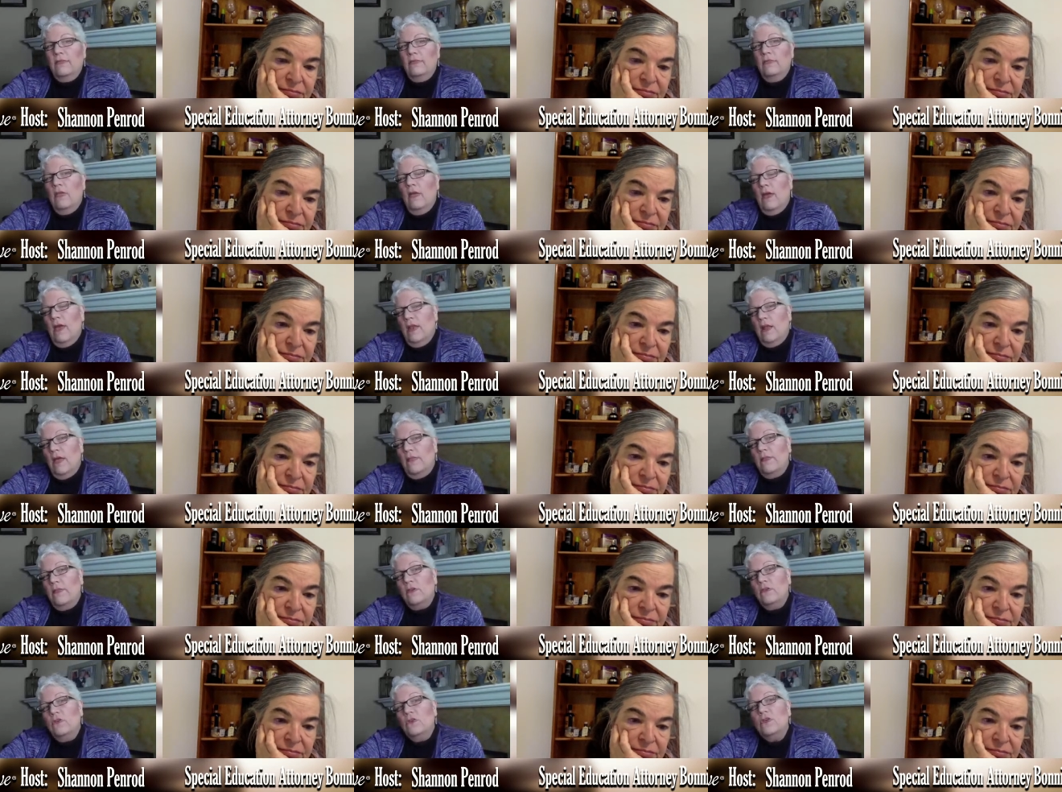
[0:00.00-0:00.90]
Speaker 1: and and
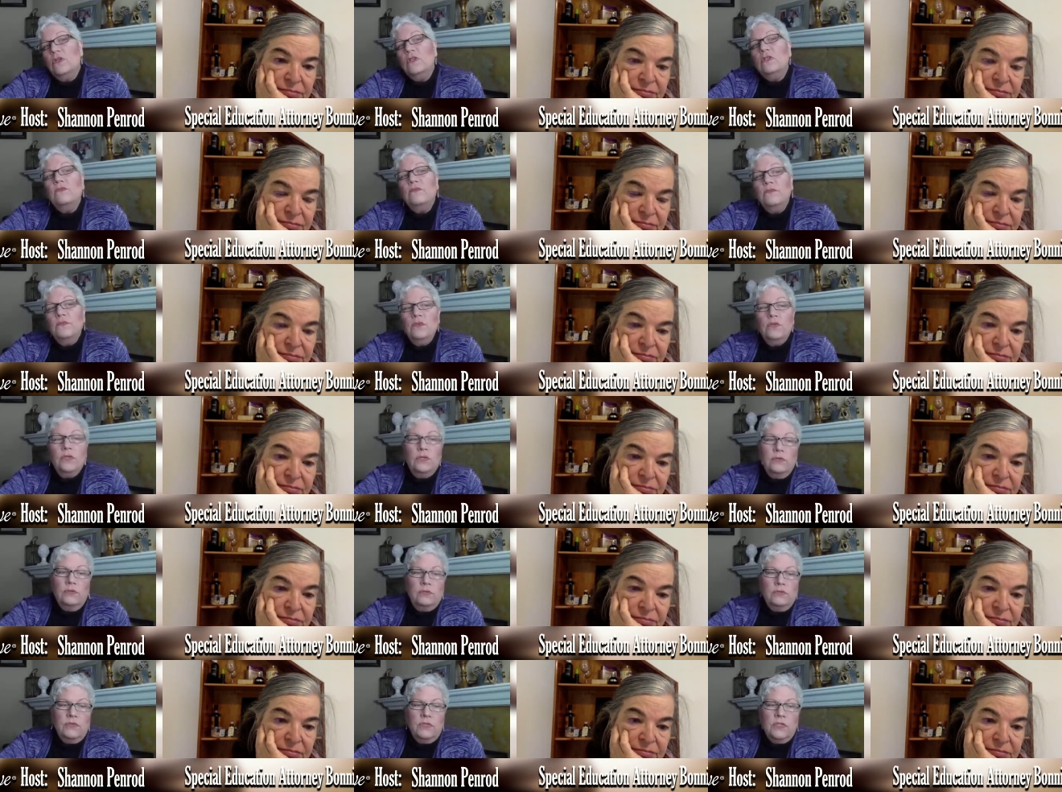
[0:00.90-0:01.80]
on the good
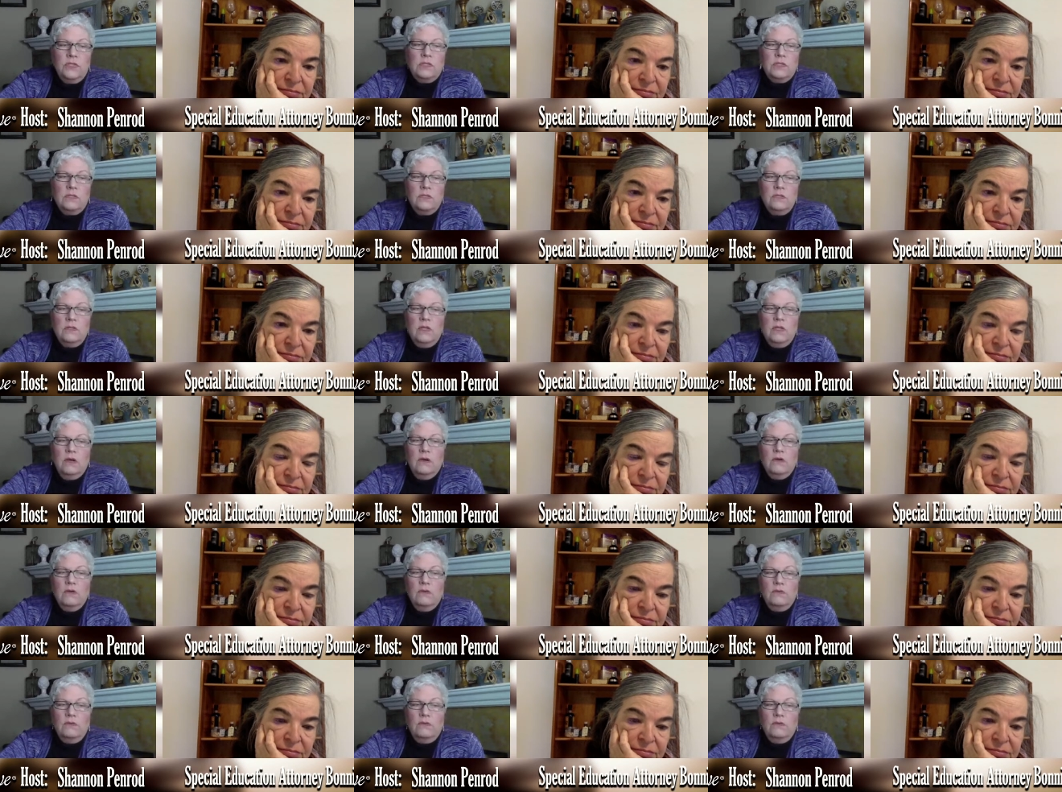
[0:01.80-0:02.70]
news
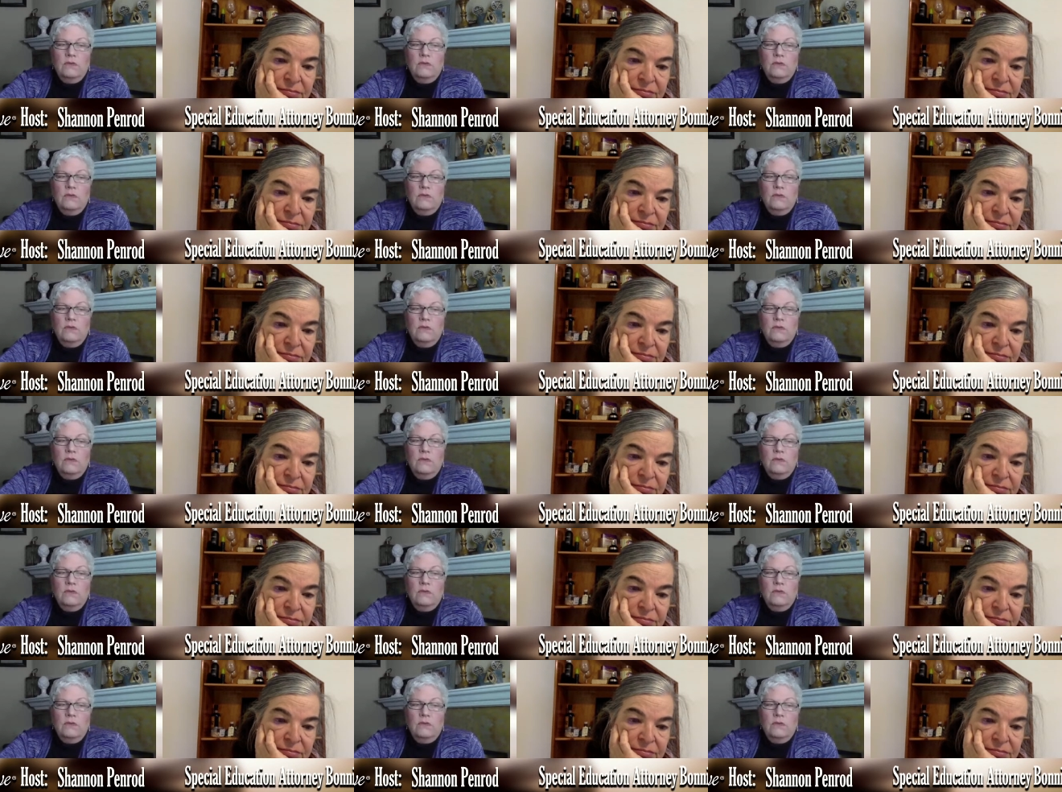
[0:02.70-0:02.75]
there